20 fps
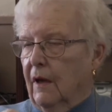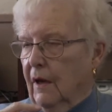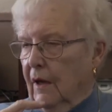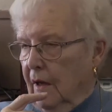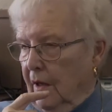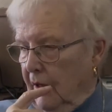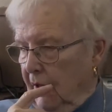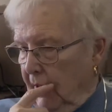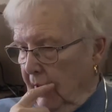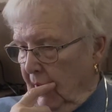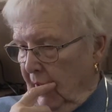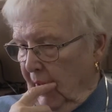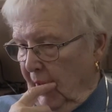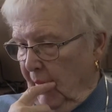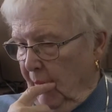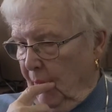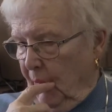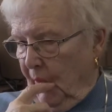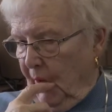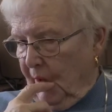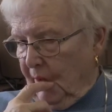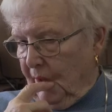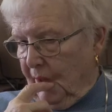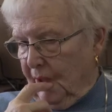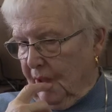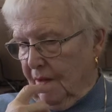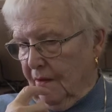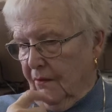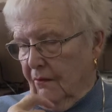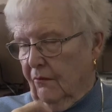and he came back. I
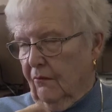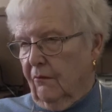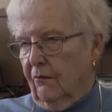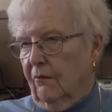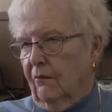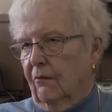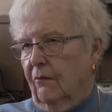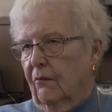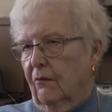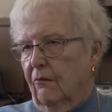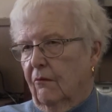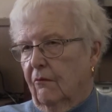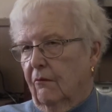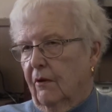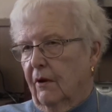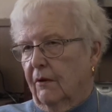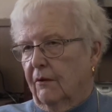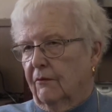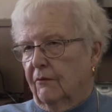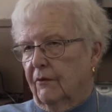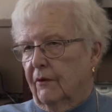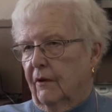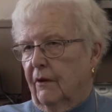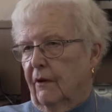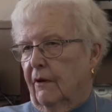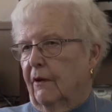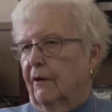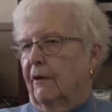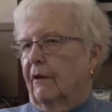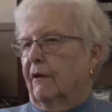said, you don't know who I saw,
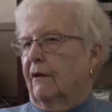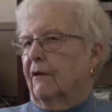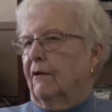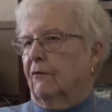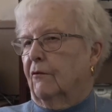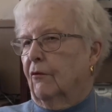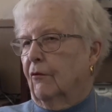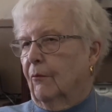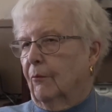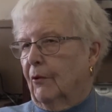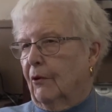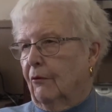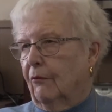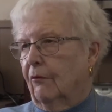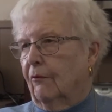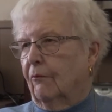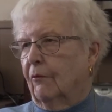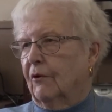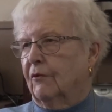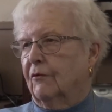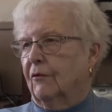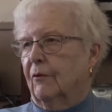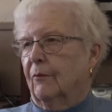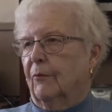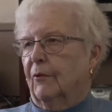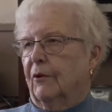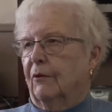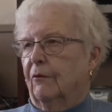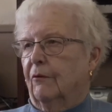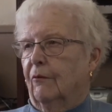and then he told me who was
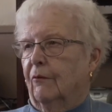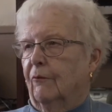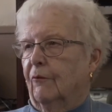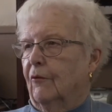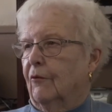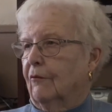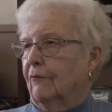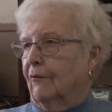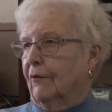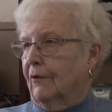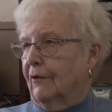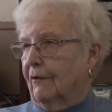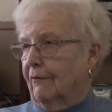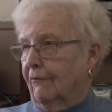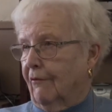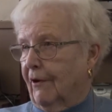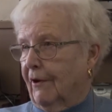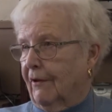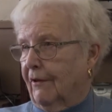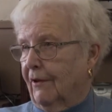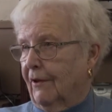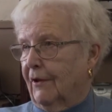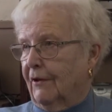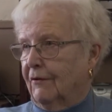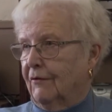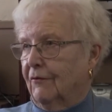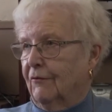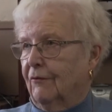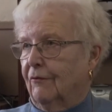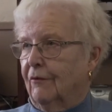somebody who worked with the Great
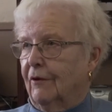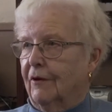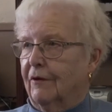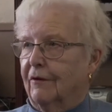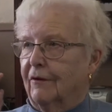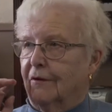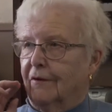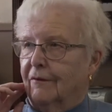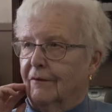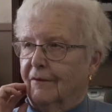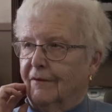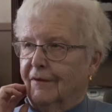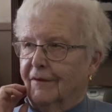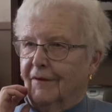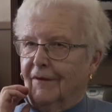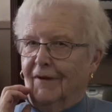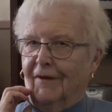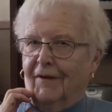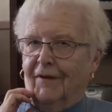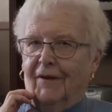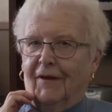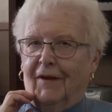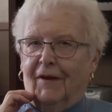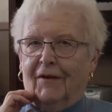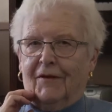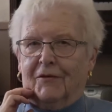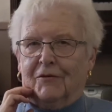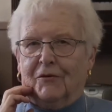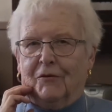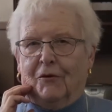Lakes too.
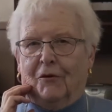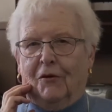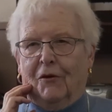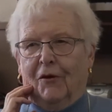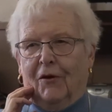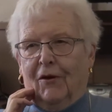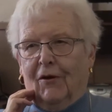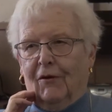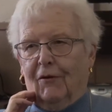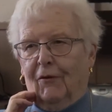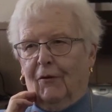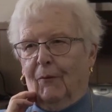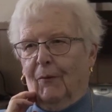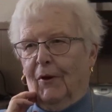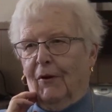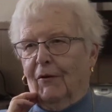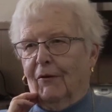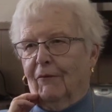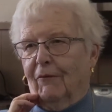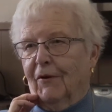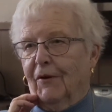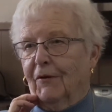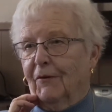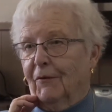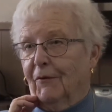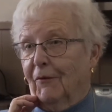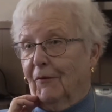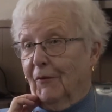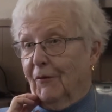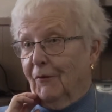So no matter where you
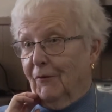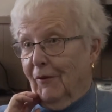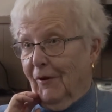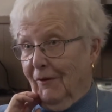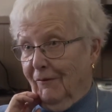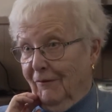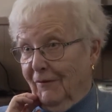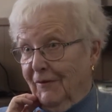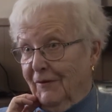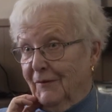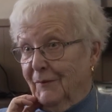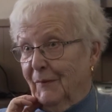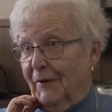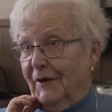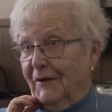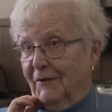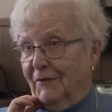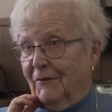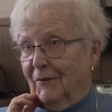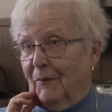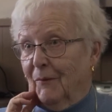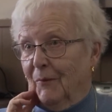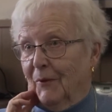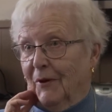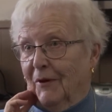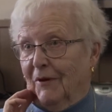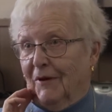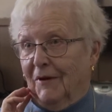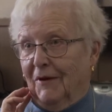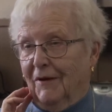go, you always meet
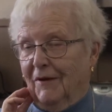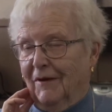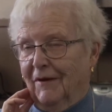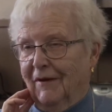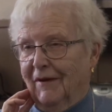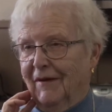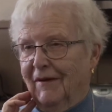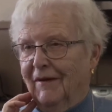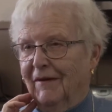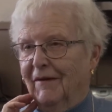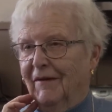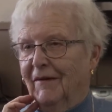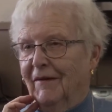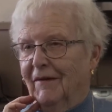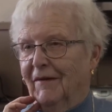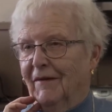somebody. Yeah.